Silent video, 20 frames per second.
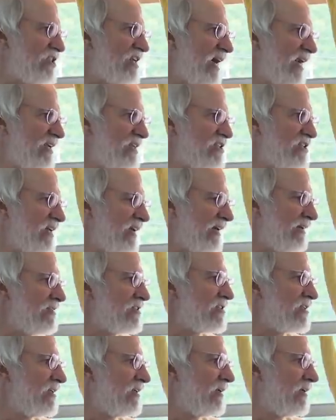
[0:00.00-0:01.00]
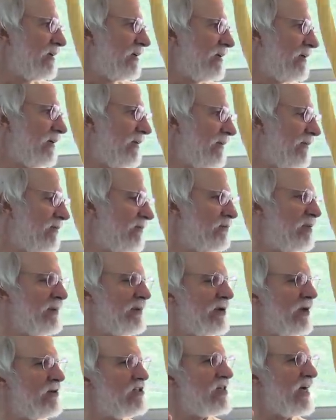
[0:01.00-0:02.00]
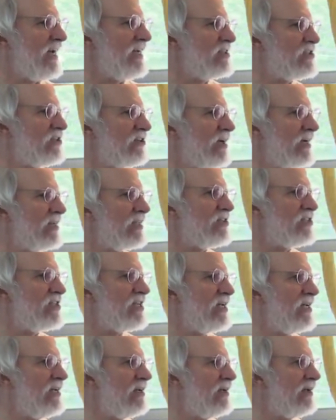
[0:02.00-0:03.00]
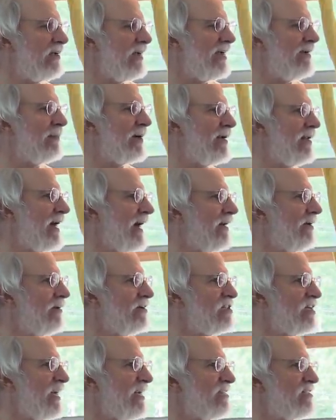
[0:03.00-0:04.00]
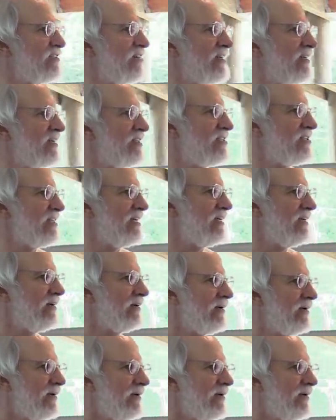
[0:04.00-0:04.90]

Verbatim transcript: Johnny sells. People know Johnny's Selected Seed. Anybody not know Johnny's Selected Seed?